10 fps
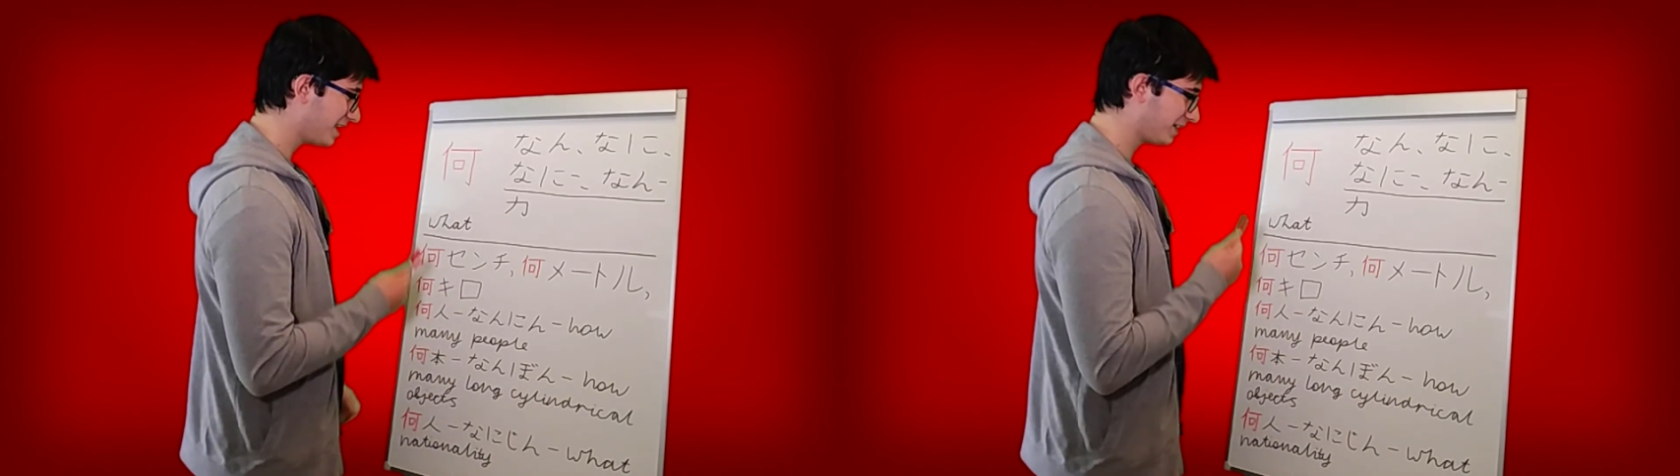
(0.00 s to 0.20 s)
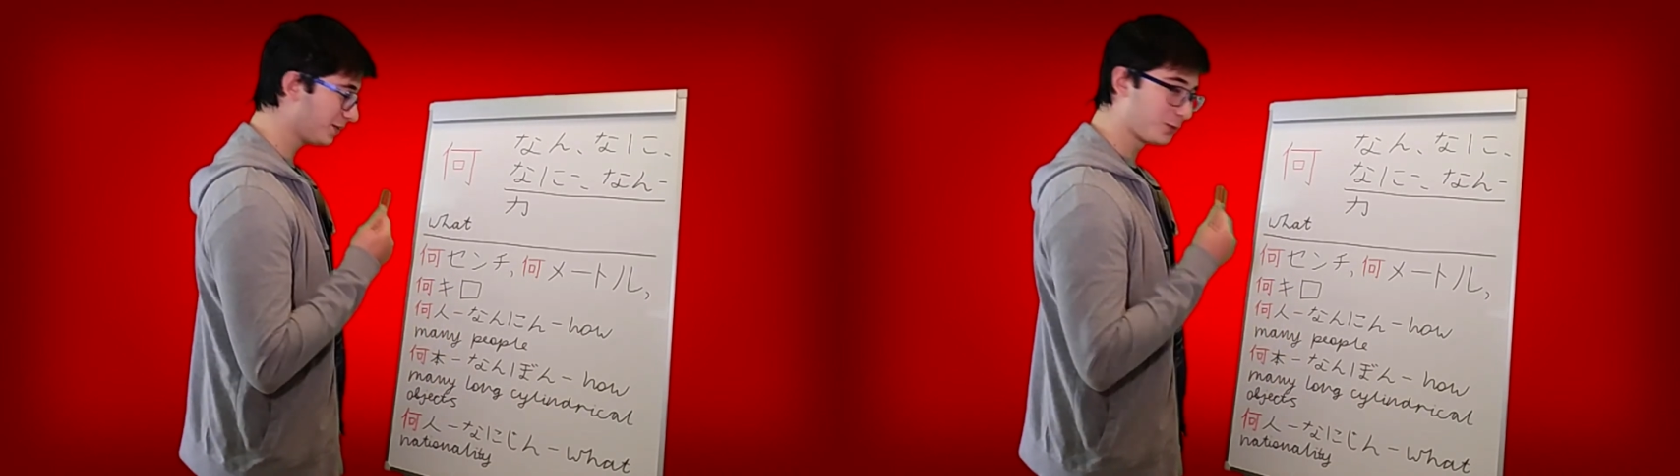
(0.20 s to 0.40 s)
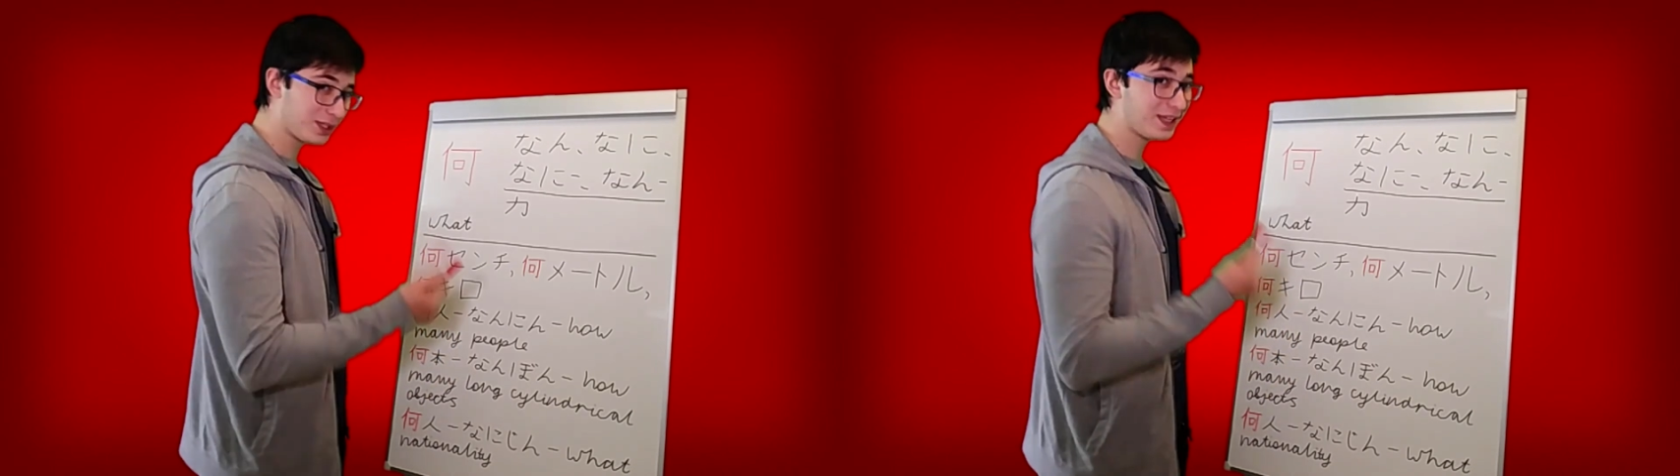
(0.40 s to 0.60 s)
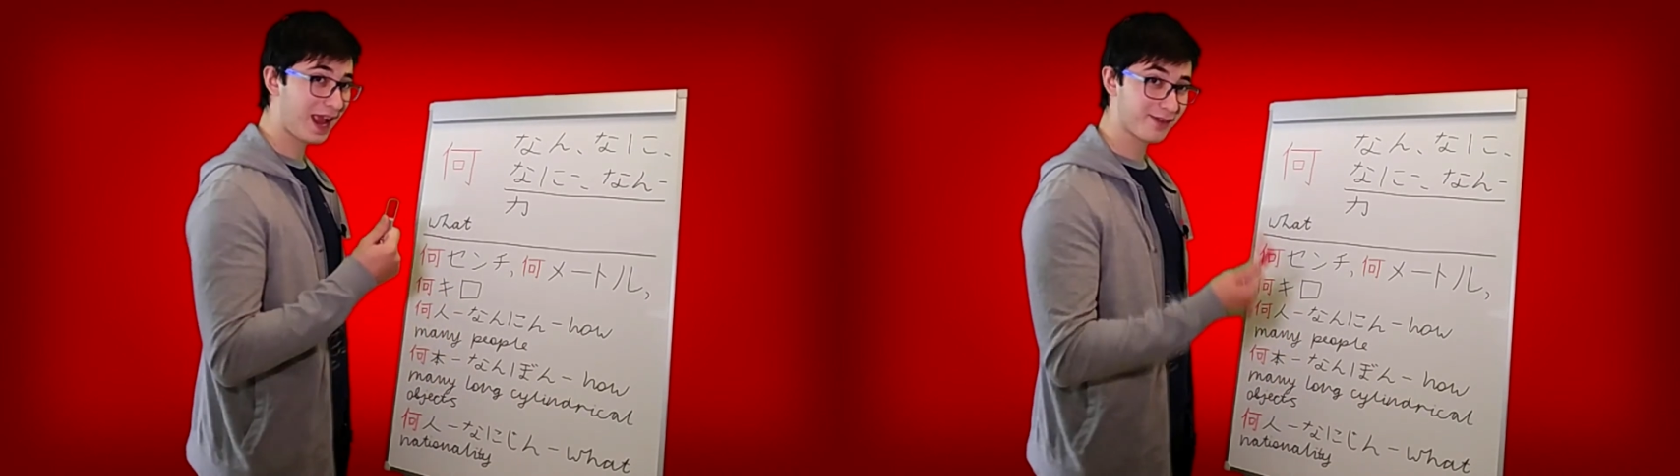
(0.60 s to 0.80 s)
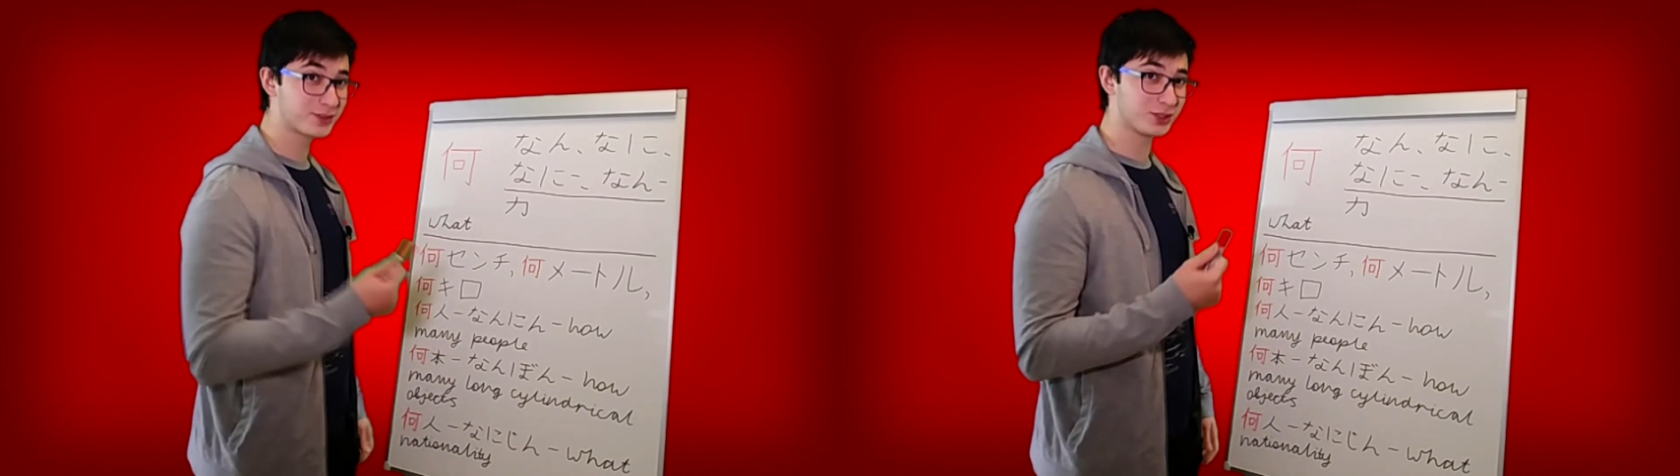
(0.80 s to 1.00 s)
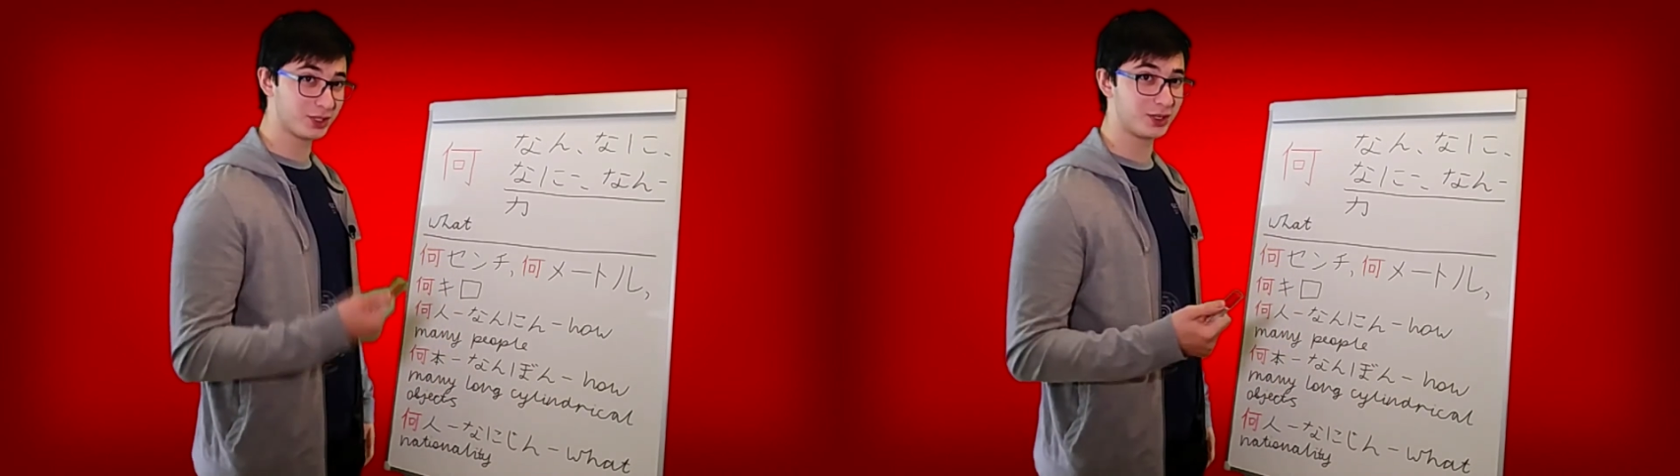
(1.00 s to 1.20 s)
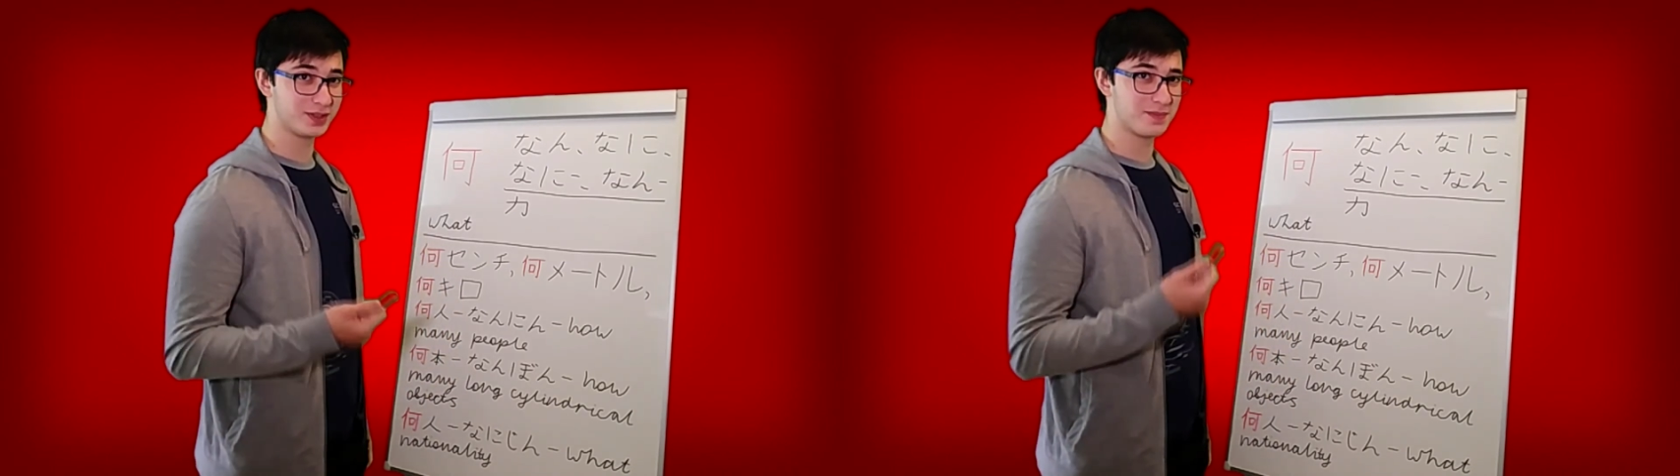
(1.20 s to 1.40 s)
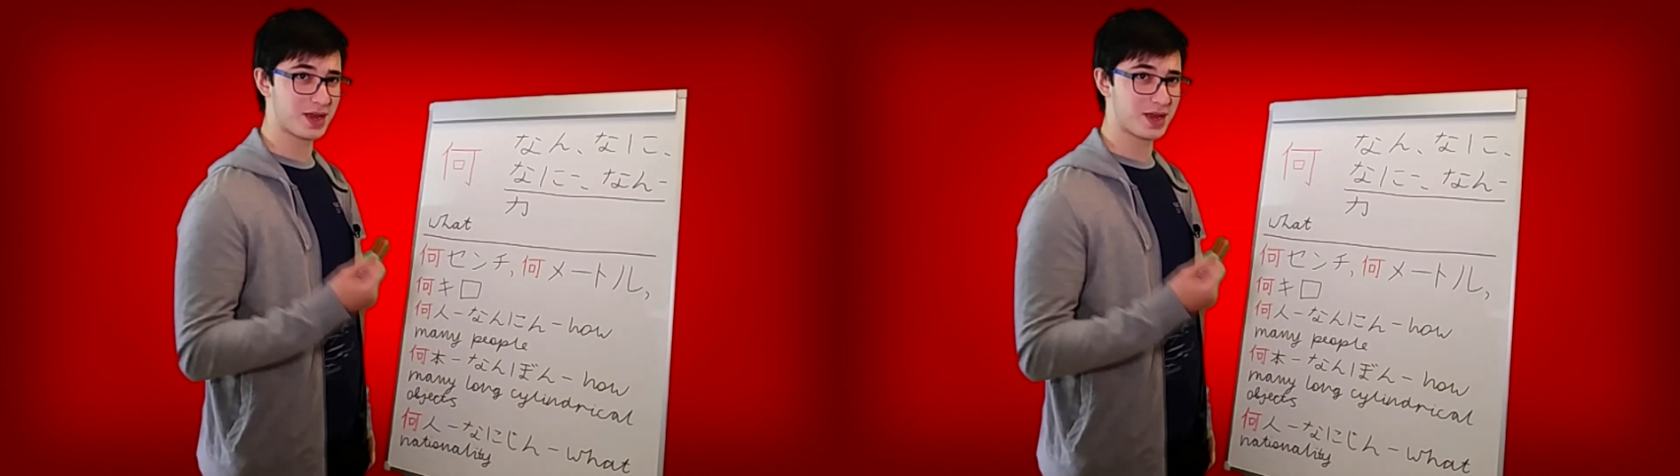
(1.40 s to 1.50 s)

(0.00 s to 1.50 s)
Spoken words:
you will have to learn the